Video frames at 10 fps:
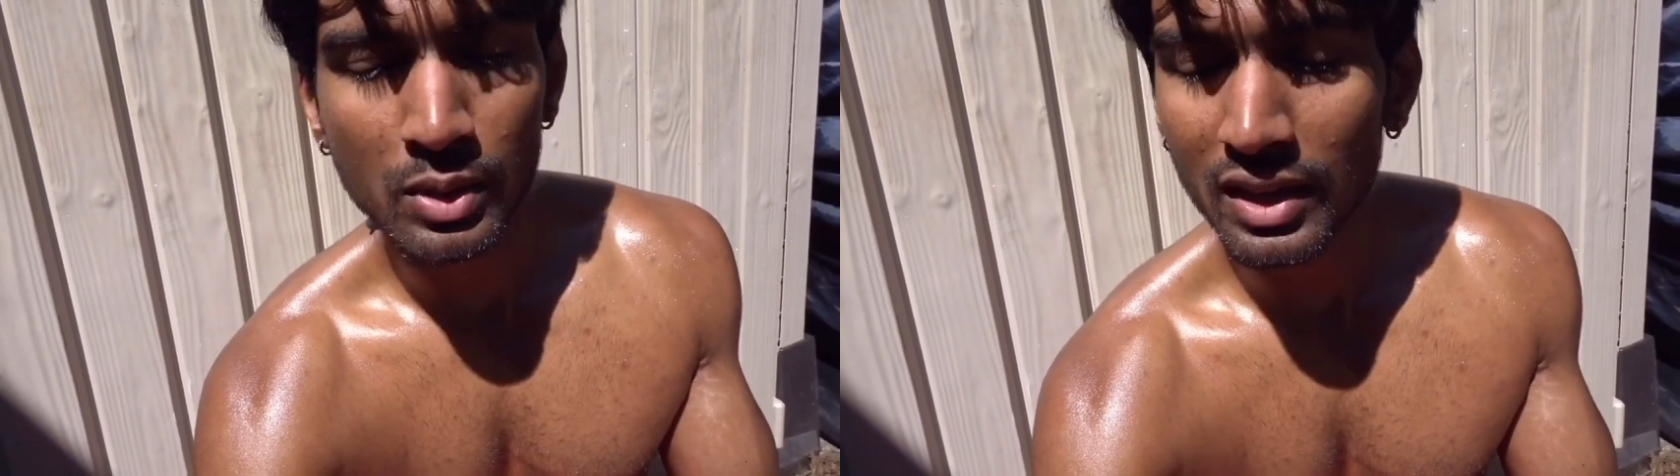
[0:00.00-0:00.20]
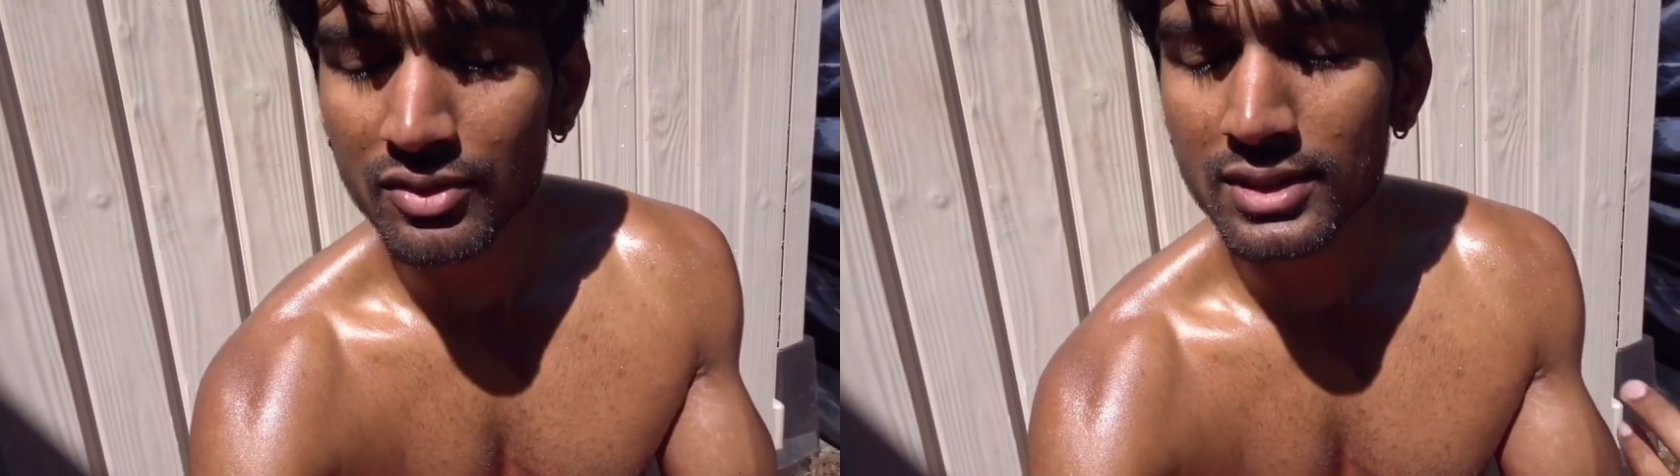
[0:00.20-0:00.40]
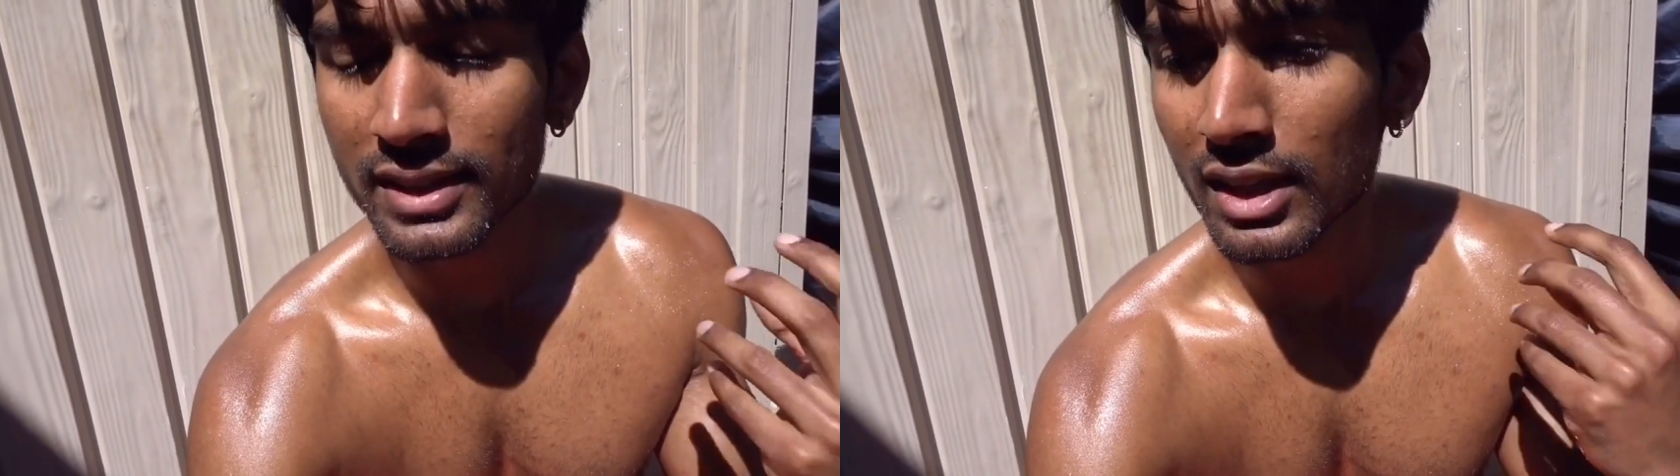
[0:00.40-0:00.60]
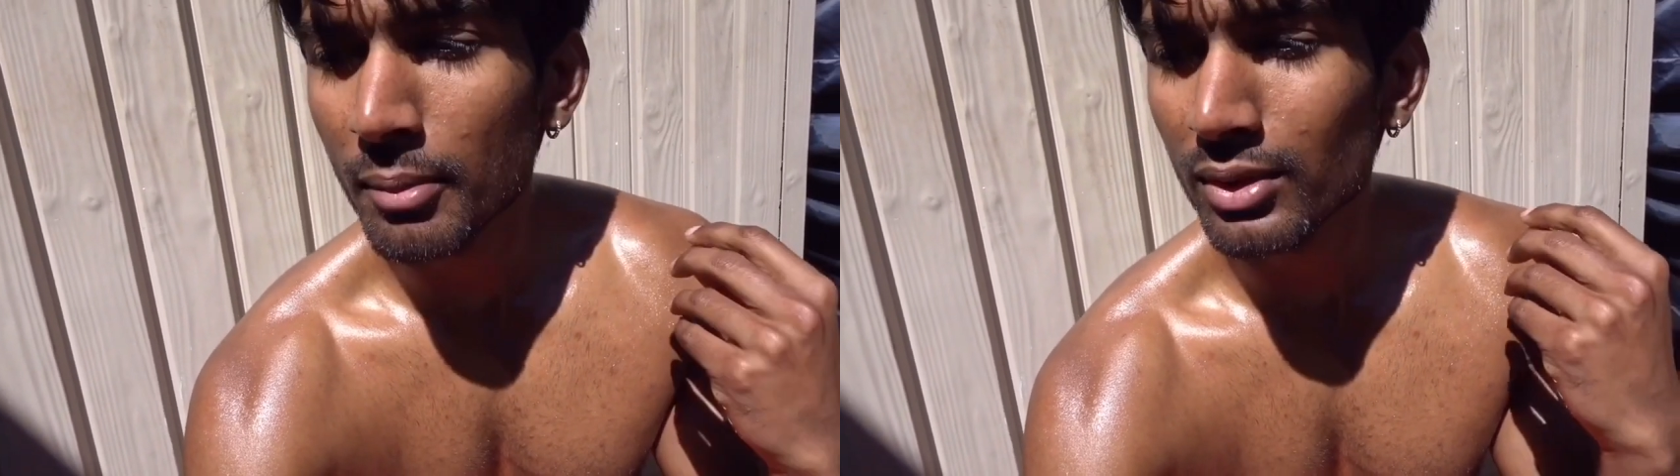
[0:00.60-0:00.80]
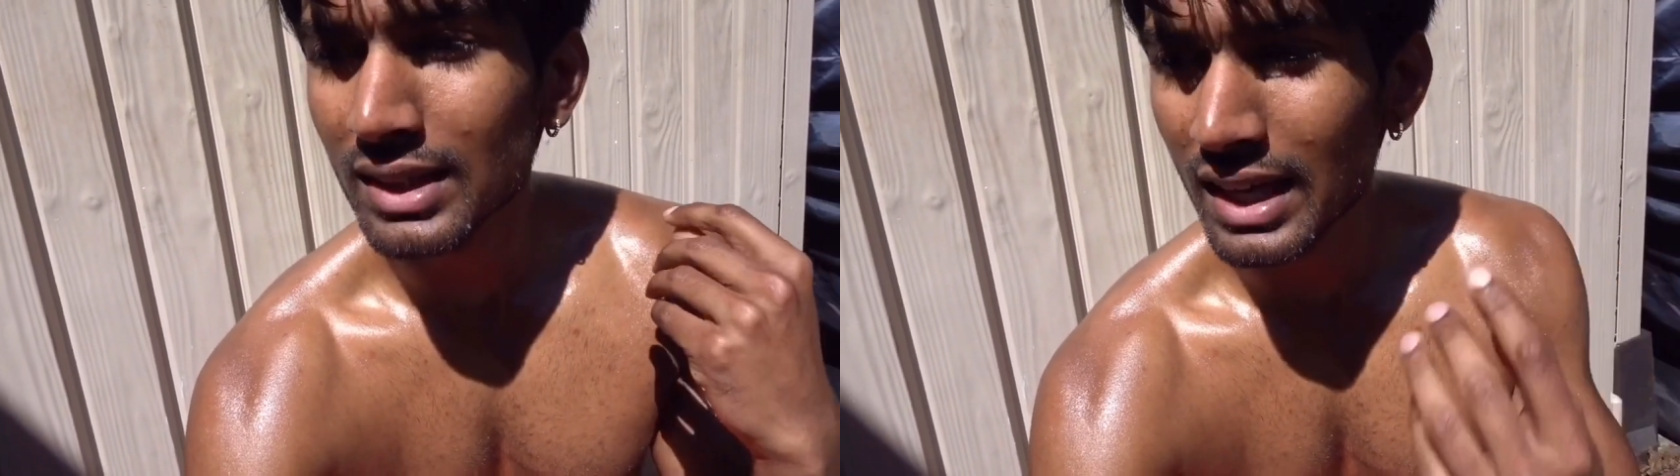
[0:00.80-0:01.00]
we have to think
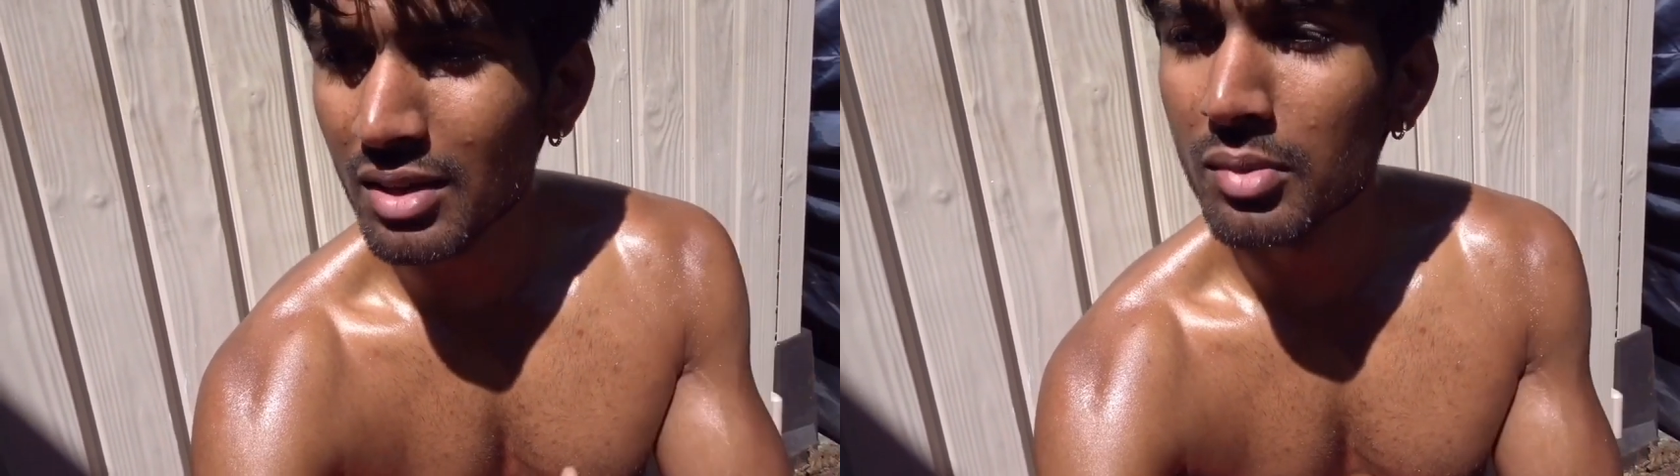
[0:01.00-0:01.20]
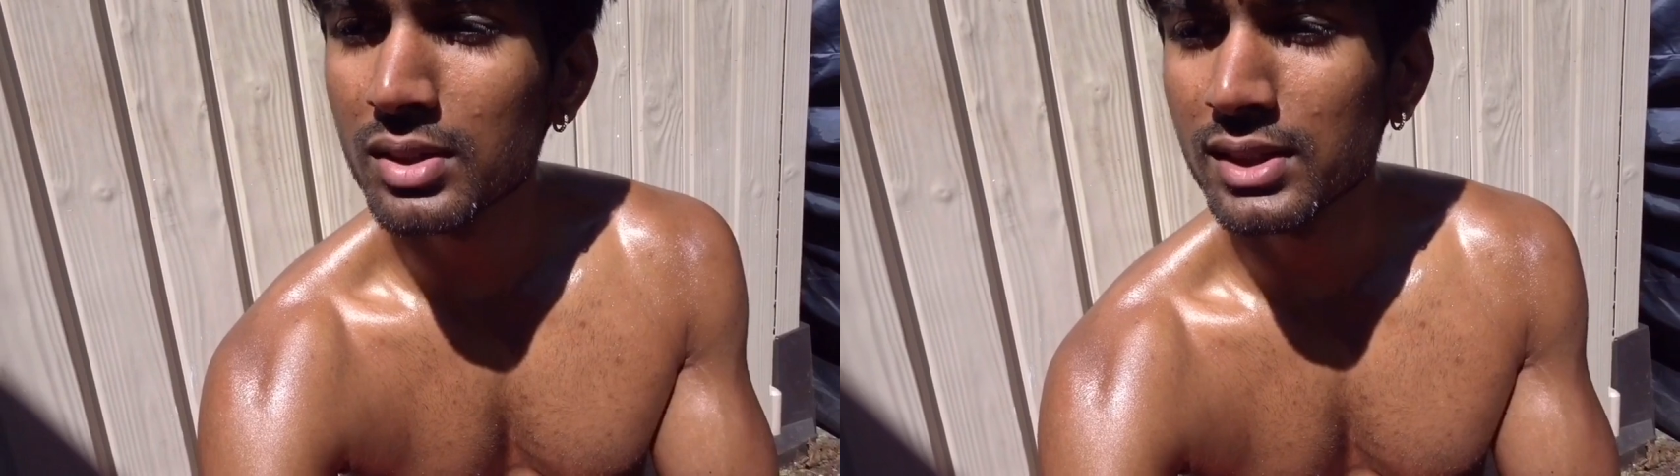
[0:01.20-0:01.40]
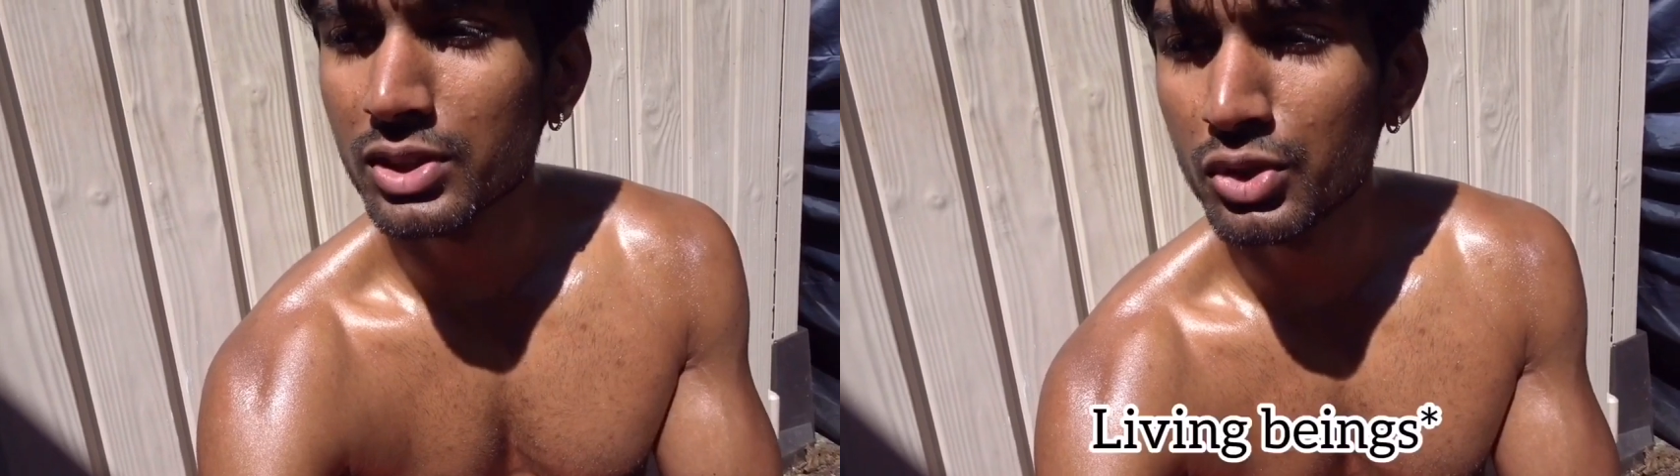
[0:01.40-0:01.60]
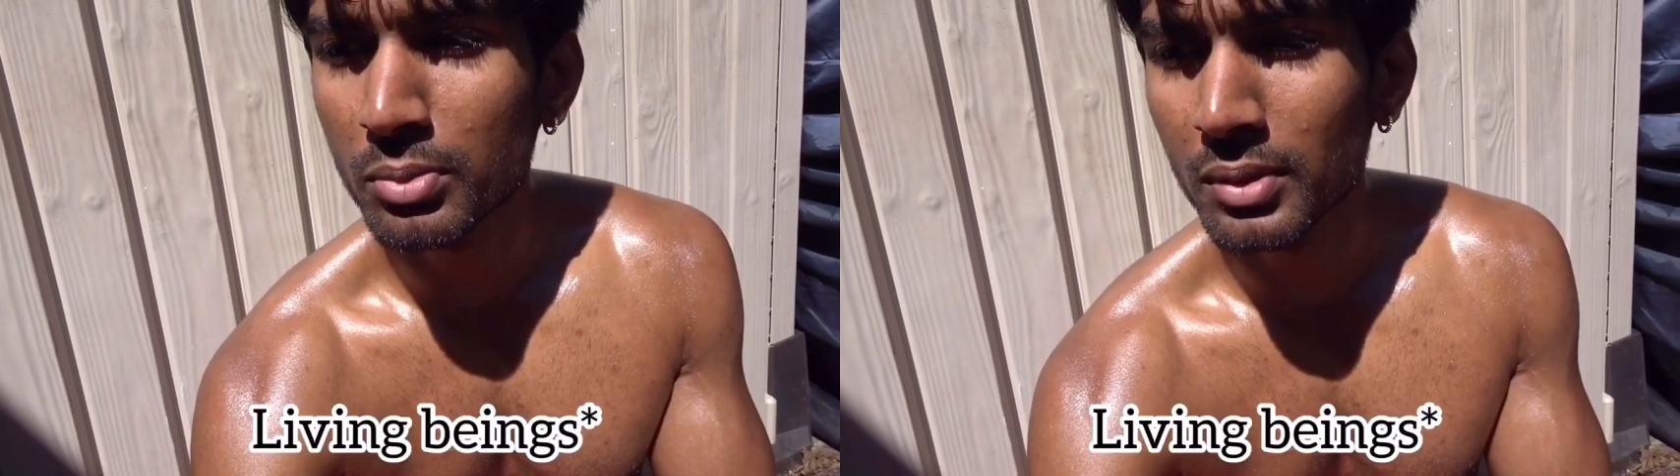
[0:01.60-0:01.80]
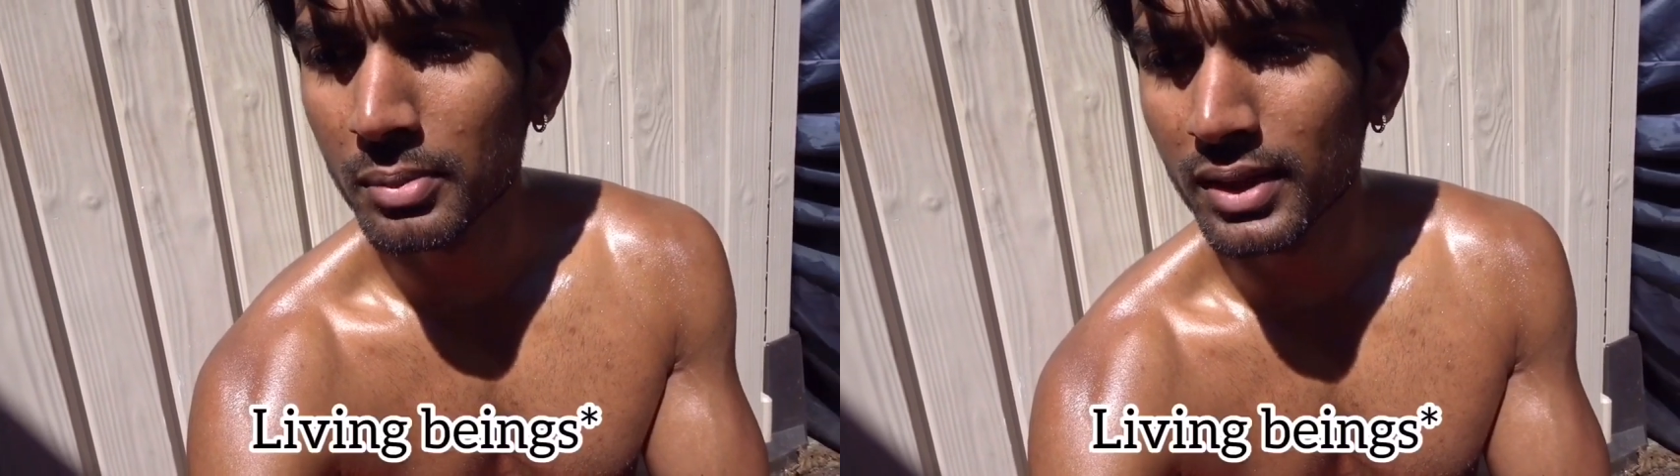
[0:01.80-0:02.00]
about animals as
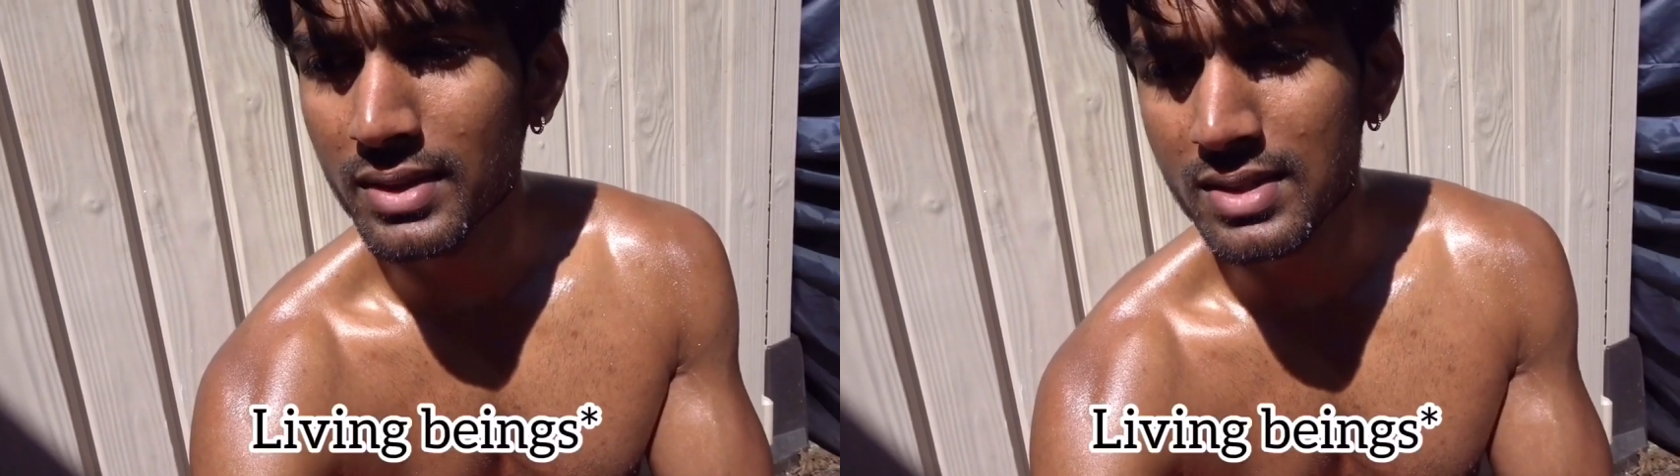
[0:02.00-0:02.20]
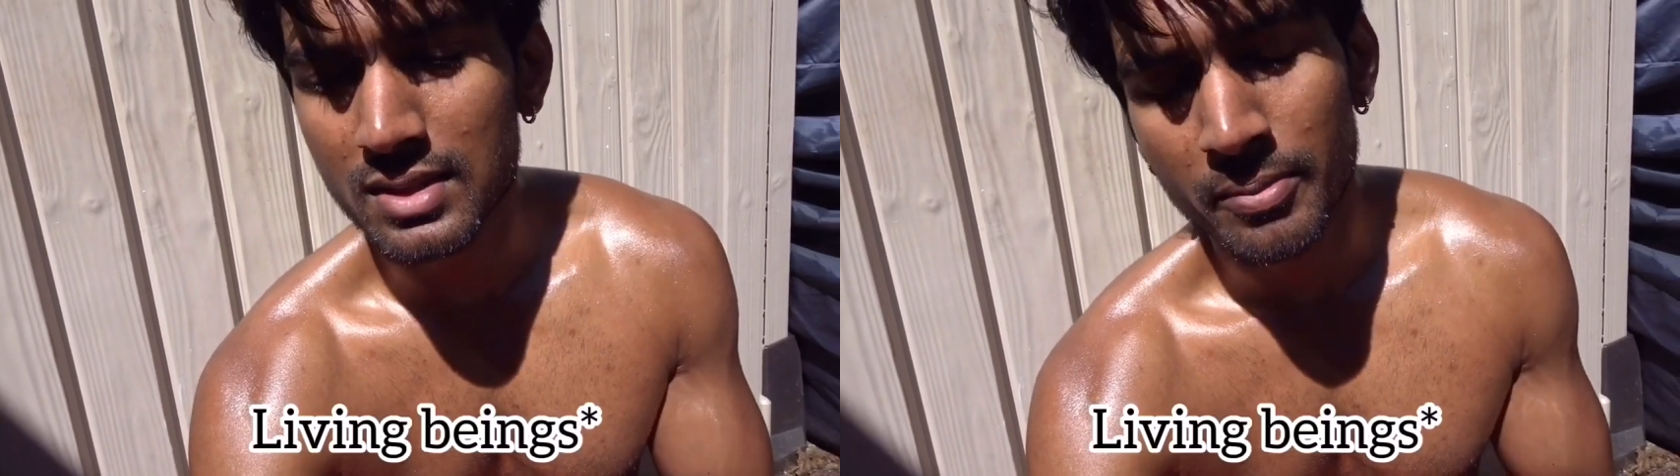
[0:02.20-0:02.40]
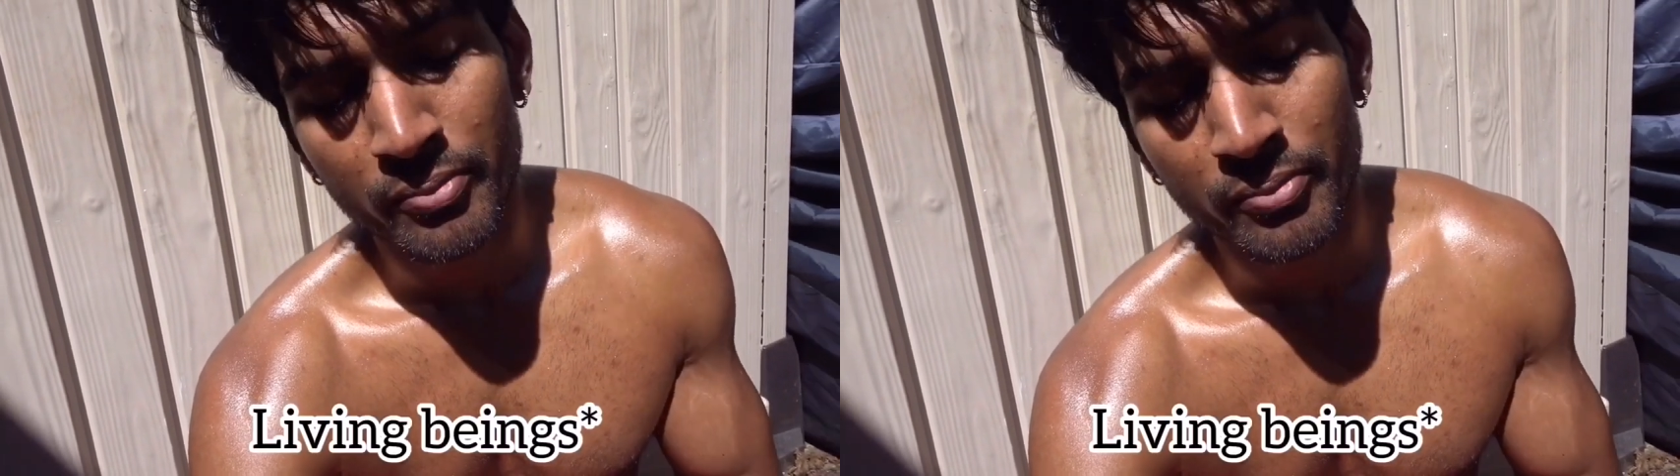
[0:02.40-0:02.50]
human beings.